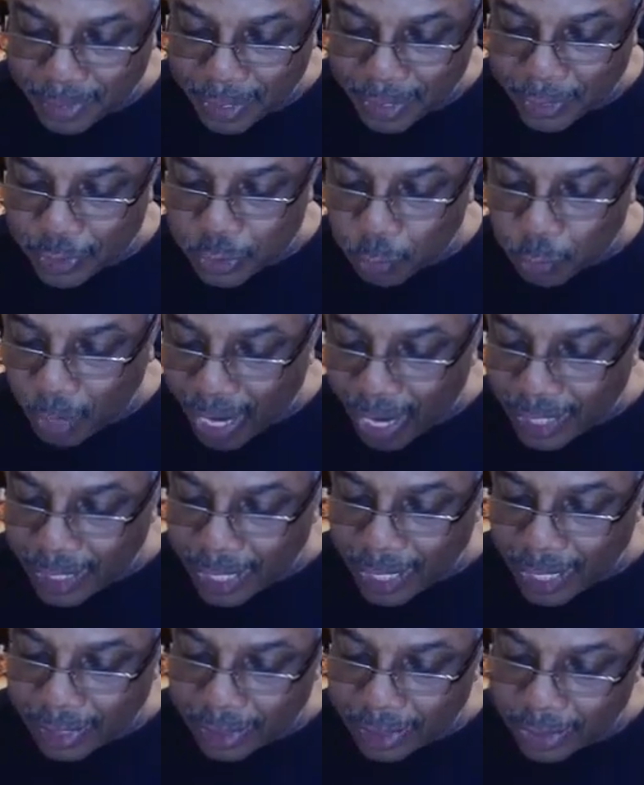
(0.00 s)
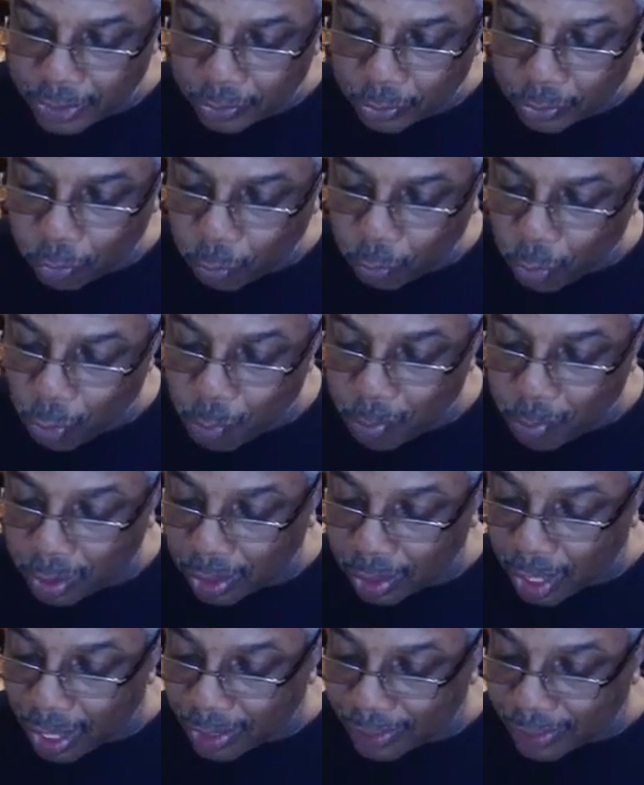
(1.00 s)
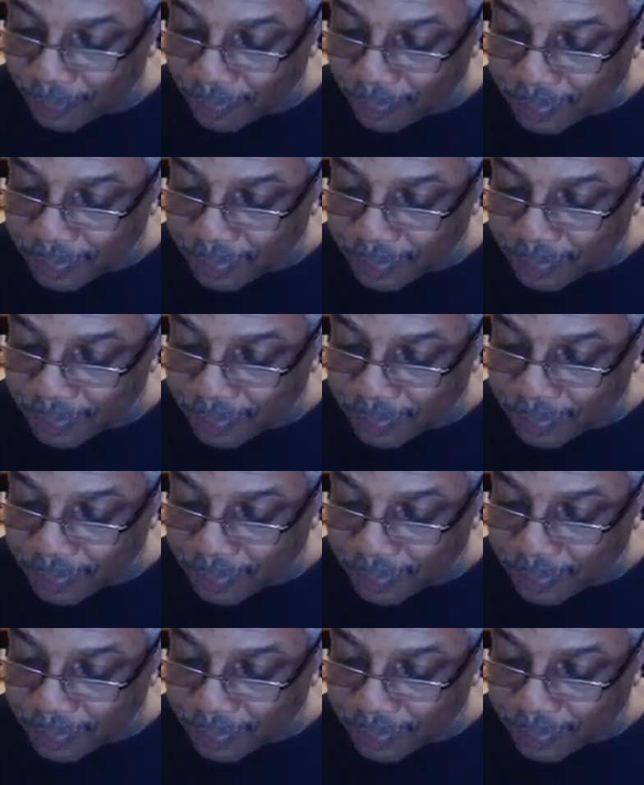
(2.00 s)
In his right hand, he held a chrome Glock.